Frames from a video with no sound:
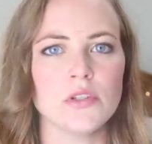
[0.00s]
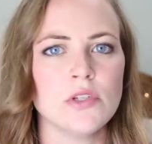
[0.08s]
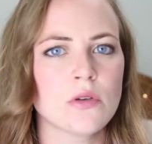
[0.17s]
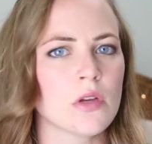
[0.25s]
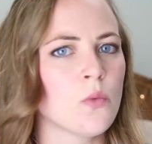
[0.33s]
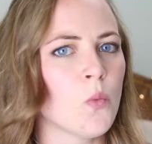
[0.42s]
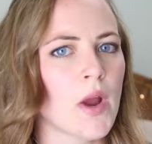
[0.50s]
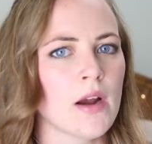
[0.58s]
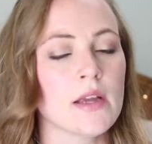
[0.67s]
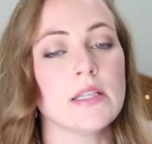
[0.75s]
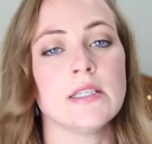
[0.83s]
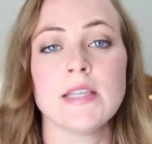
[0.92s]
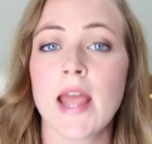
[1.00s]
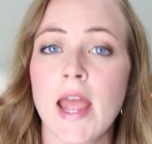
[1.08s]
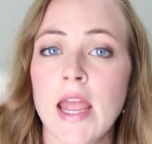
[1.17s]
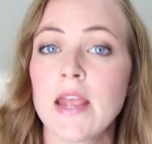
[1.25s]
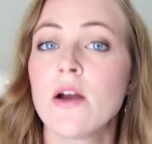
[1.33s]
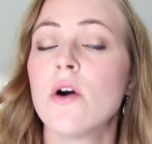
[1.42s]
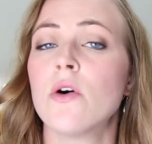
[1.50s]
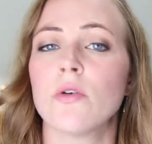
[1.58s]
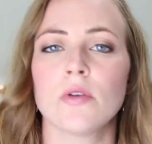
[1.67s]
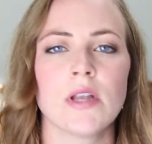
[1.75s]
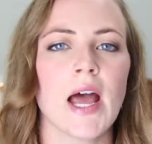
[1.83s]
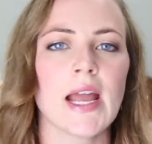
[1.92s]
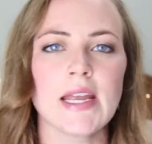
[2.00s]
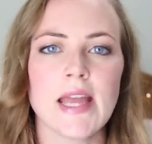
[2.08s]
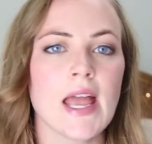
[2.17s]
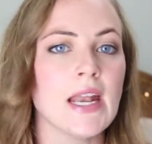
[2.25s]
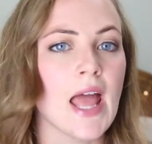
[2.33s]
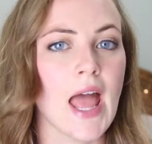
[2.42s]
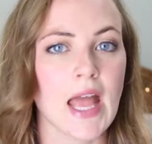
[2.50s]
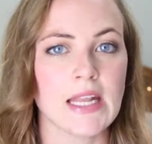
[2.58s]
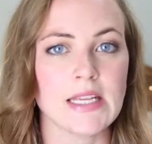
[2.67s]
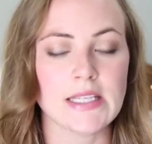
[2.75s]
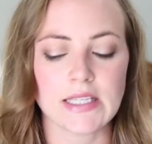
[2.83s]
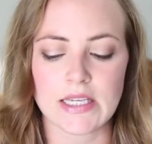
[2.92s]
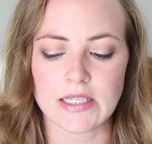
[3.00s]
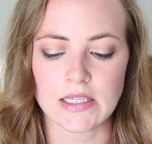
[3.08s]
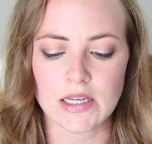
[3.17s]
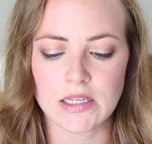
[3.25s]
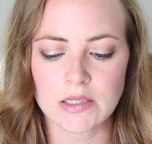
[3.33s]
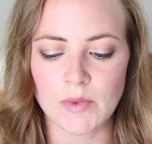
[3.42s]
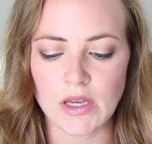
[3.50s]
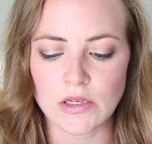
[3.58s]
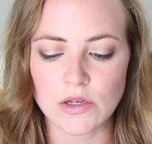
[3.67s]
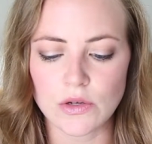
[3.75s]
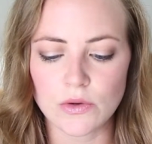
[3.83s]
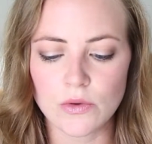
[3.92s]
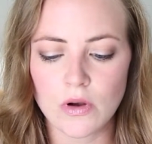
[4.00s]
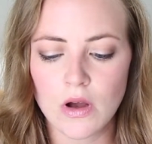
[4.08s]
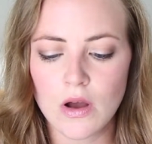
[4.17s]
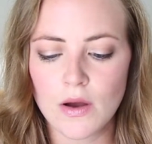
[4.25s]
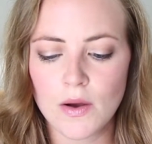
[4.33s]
You can wear it day or night and any season. It is my new